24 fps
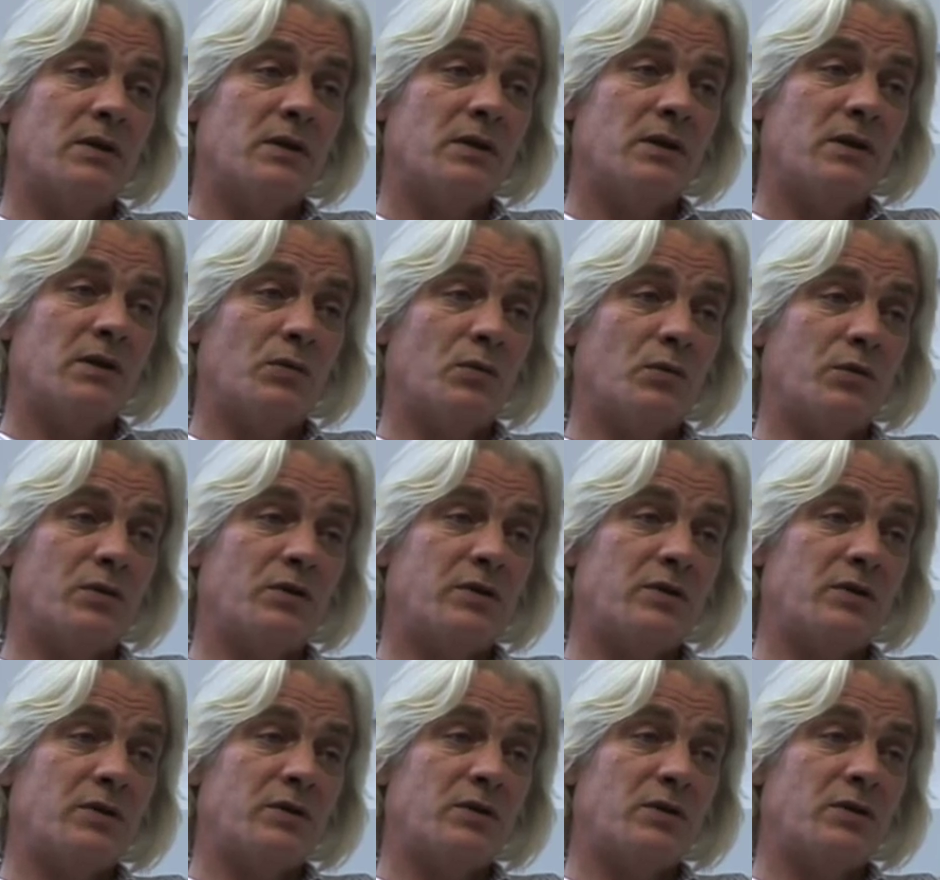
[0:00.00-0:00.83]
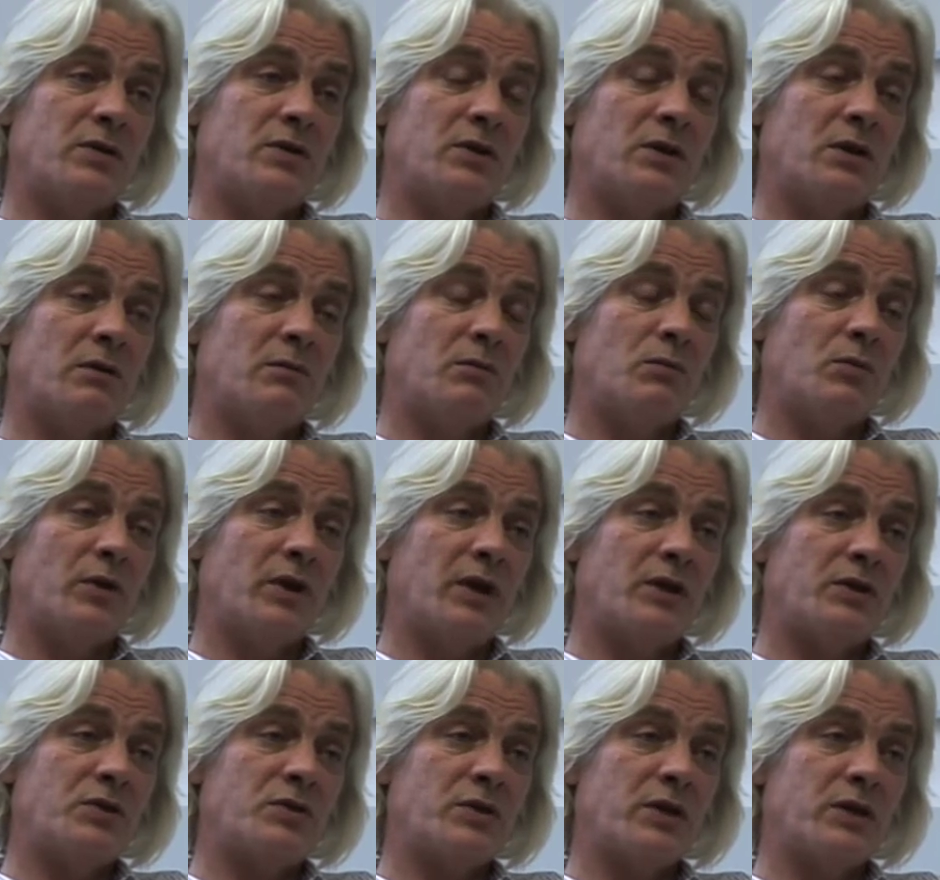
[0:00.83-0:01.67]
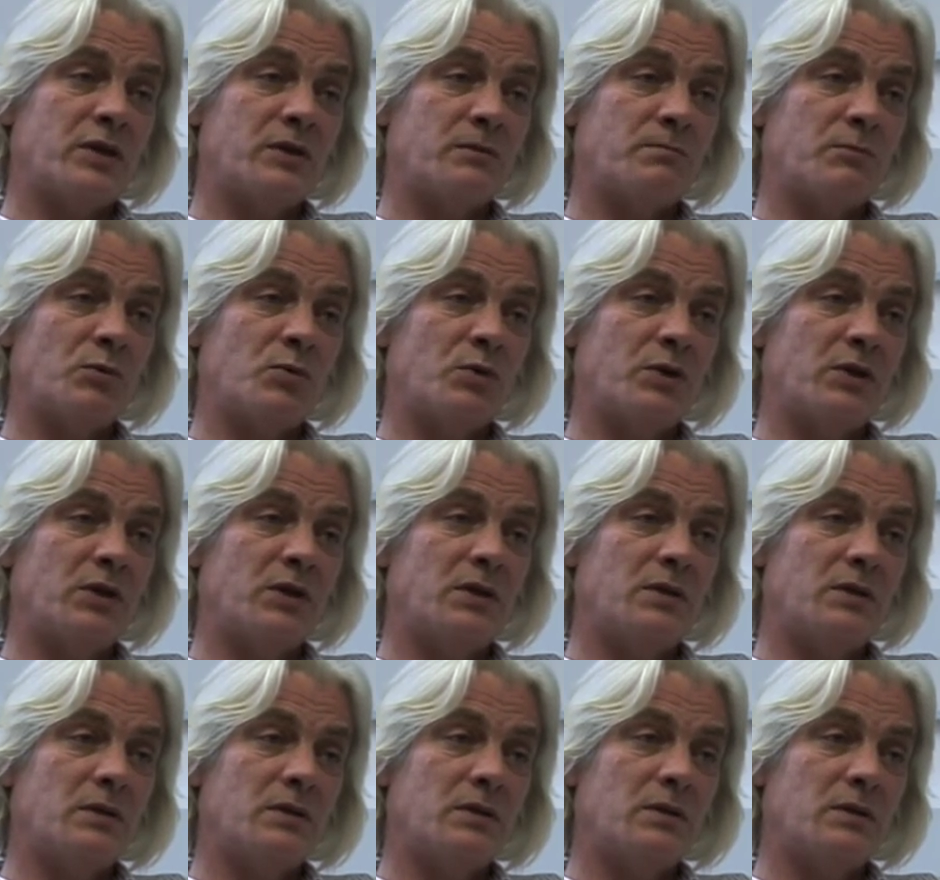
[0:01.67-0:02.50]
in order to determine what that transport is.